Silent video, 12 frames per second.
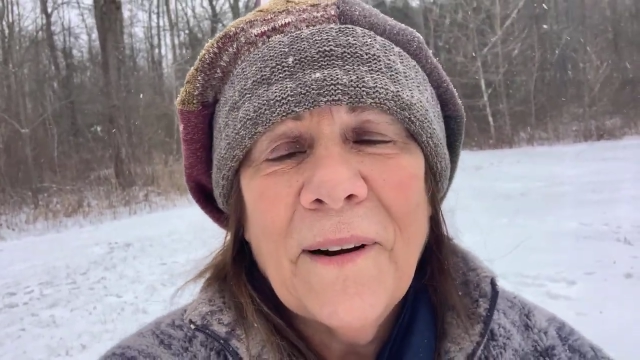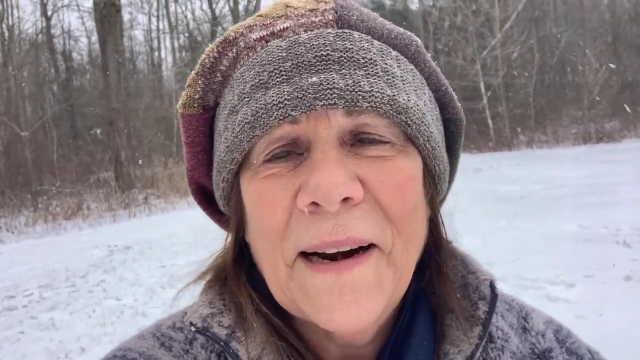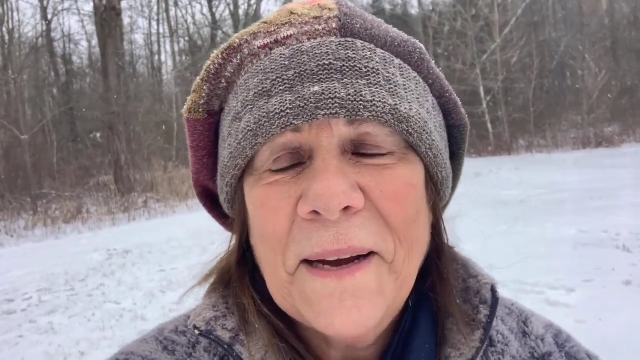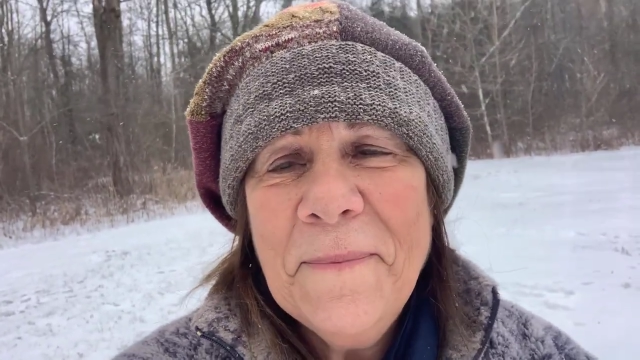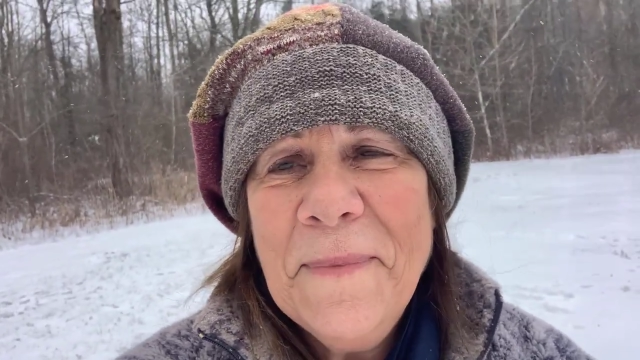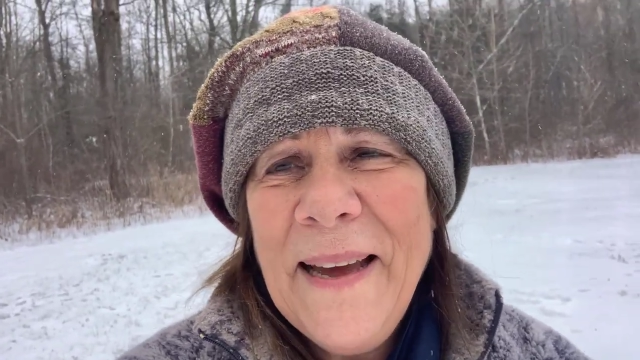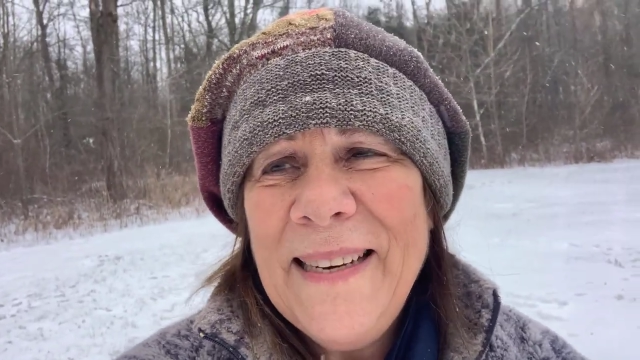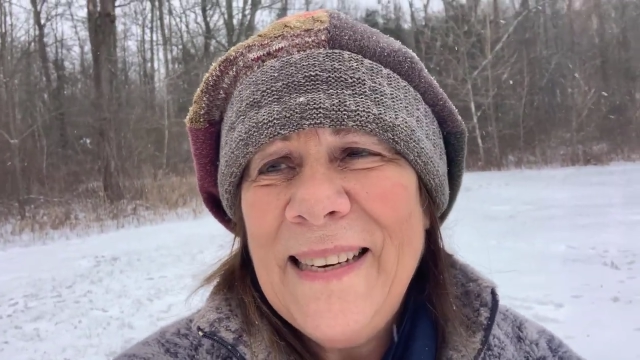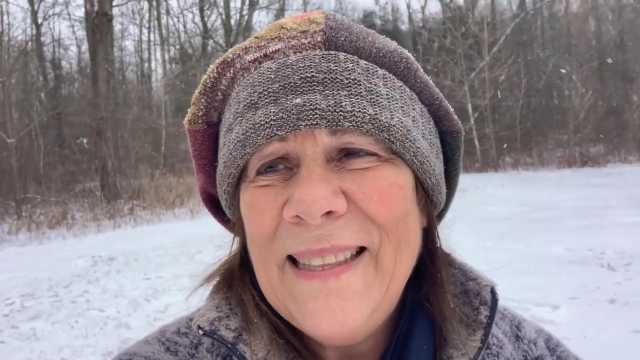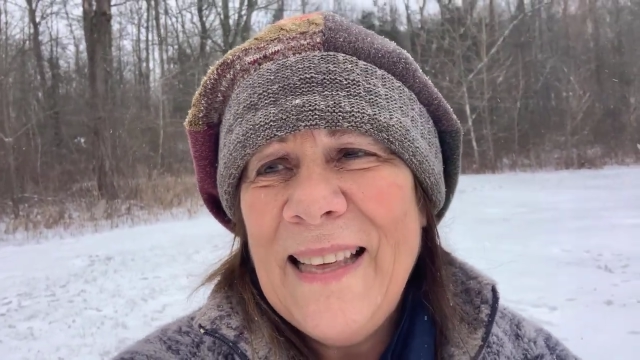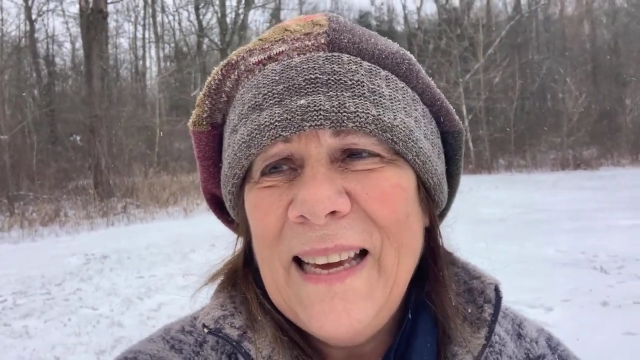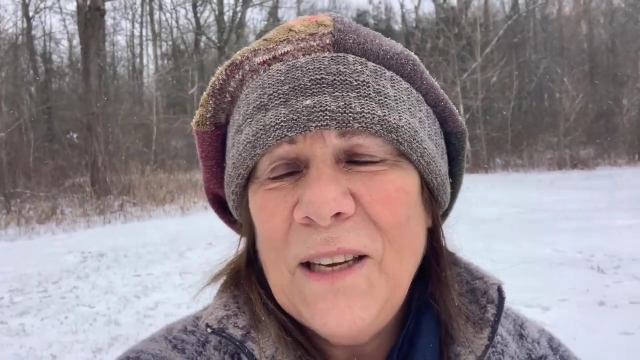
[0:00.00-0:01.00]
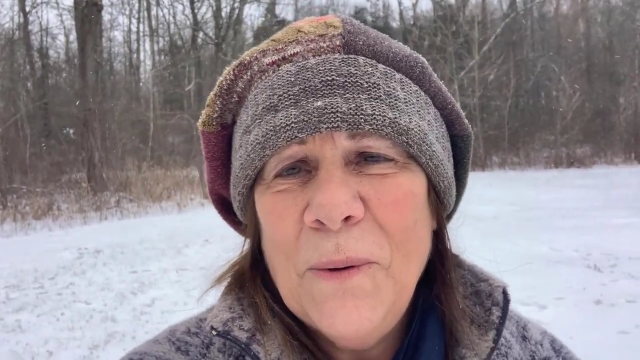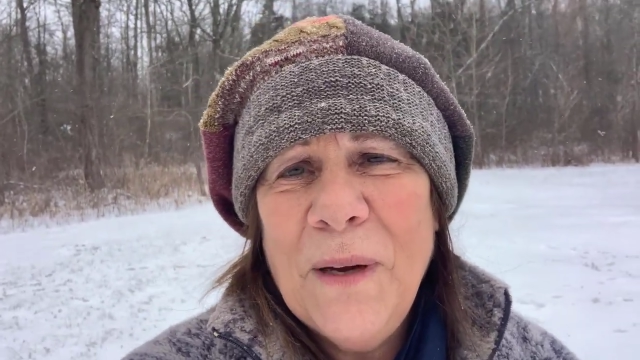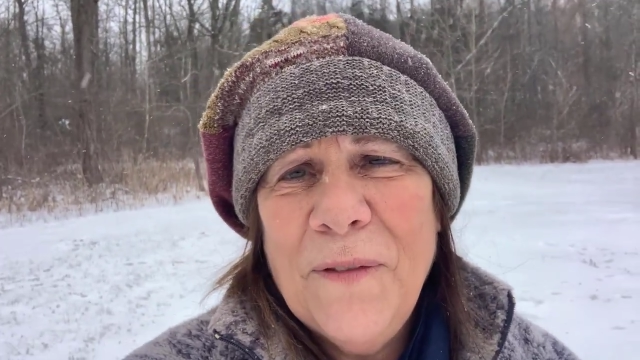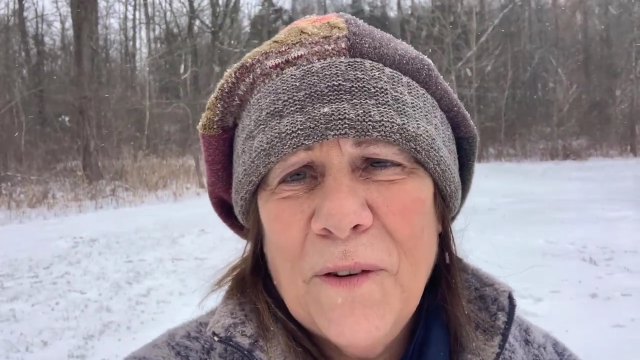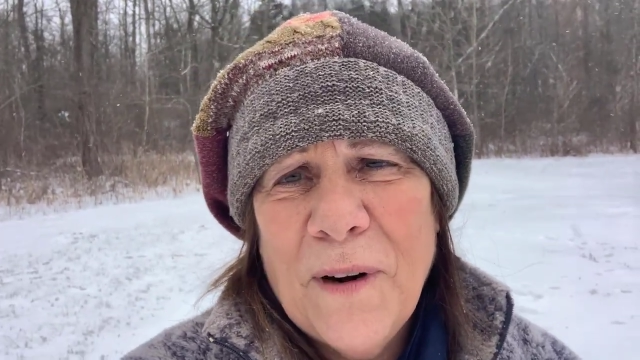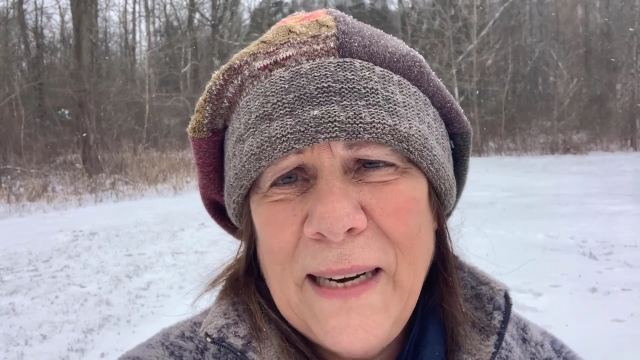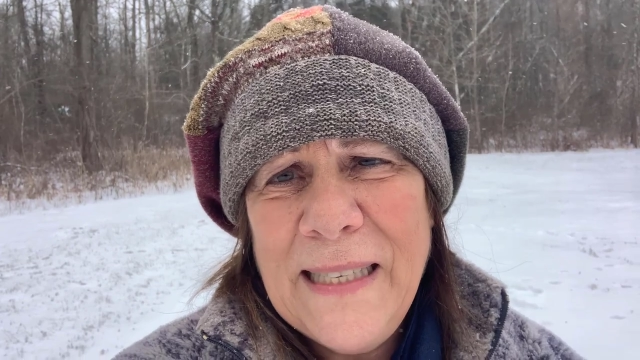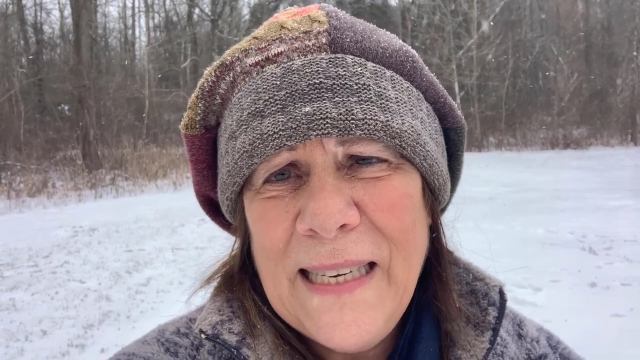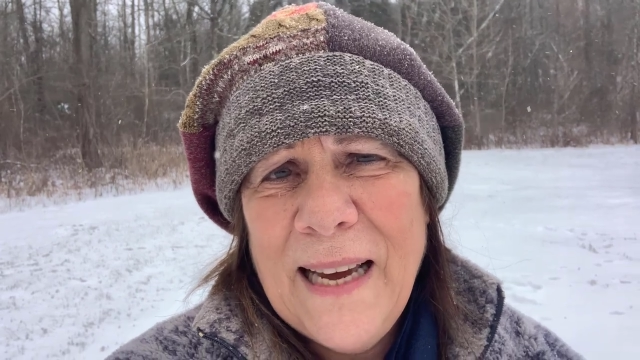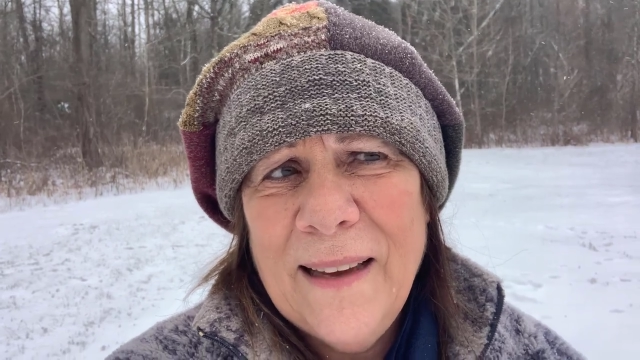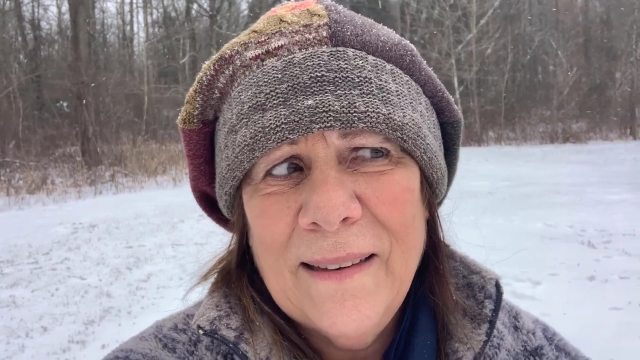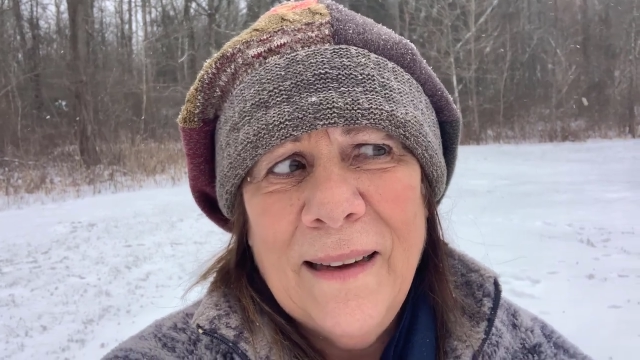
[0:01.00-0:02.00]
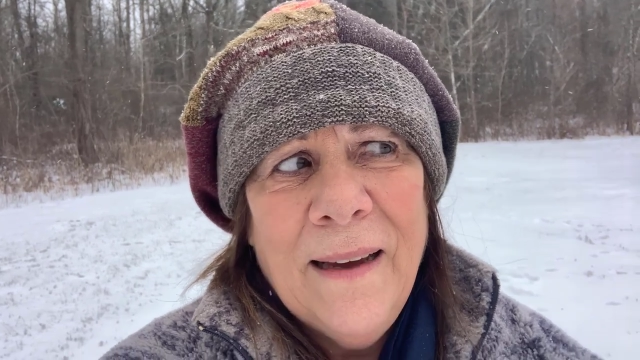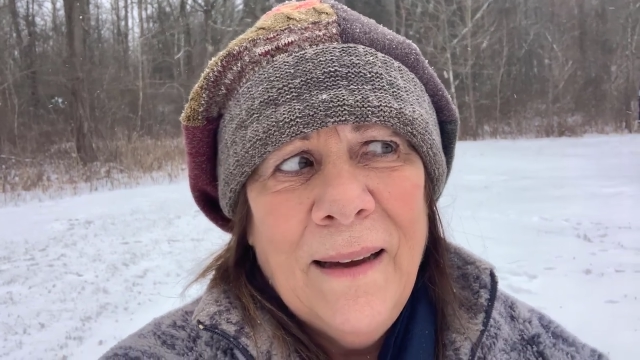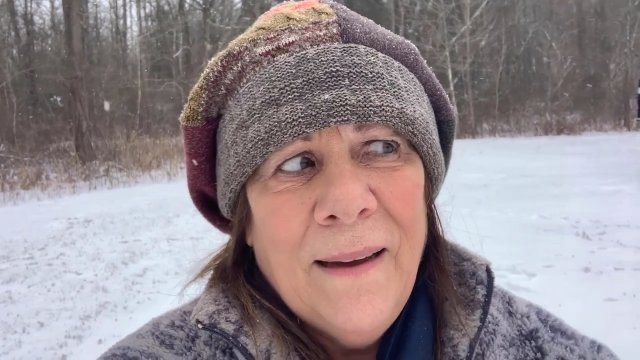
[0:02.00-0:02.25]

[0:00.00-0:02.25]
recommend that you even write down